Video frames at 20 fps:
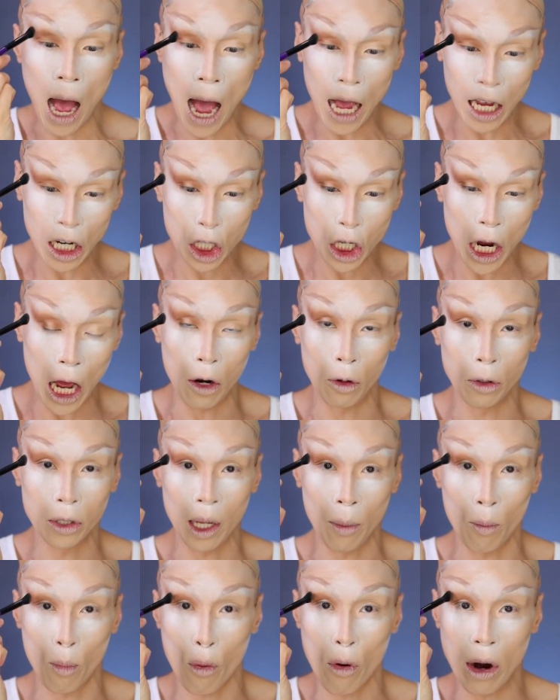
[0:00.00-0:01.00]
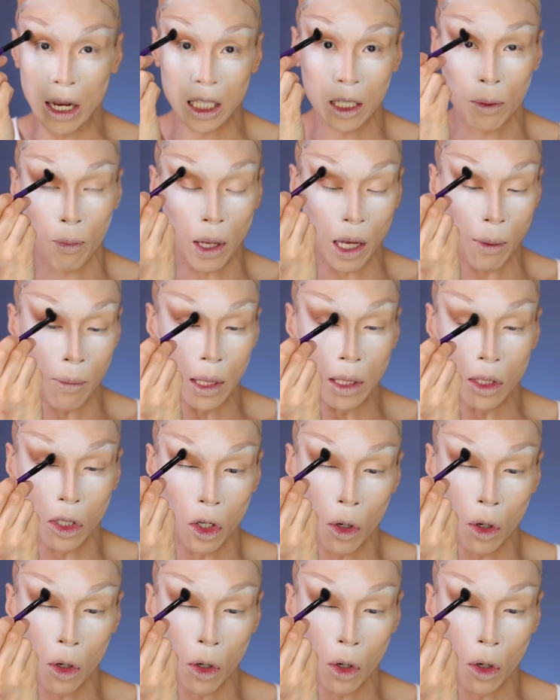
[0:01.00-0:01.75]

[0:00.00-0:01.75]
eyeshadows than pressed pigments.